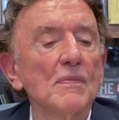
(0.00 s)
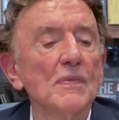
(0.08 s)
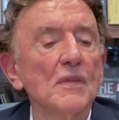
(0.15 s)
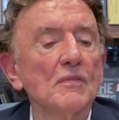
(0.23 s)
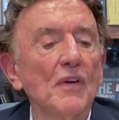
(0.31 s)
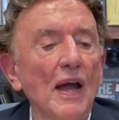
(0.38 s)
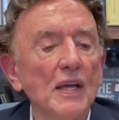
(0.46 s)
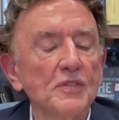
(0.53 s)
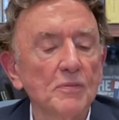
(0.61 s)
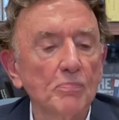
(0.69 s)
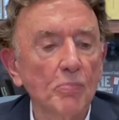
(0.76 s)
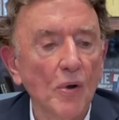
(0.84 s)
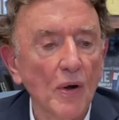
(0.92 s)
the vice
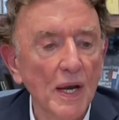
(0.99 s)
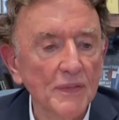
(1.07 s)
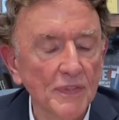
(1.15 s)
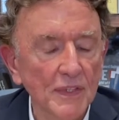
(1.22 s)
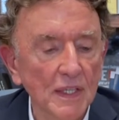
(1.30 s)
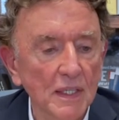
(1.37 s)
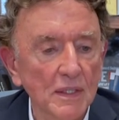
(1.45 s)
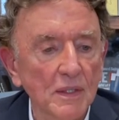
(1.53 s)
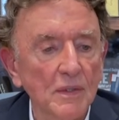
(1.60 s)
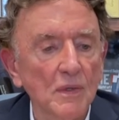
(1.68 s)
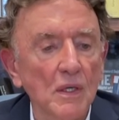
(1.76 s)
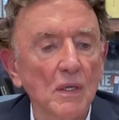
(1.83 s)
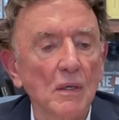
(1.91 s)
president
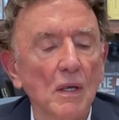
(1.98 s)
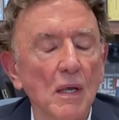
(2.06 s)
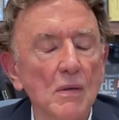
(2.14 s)
uh,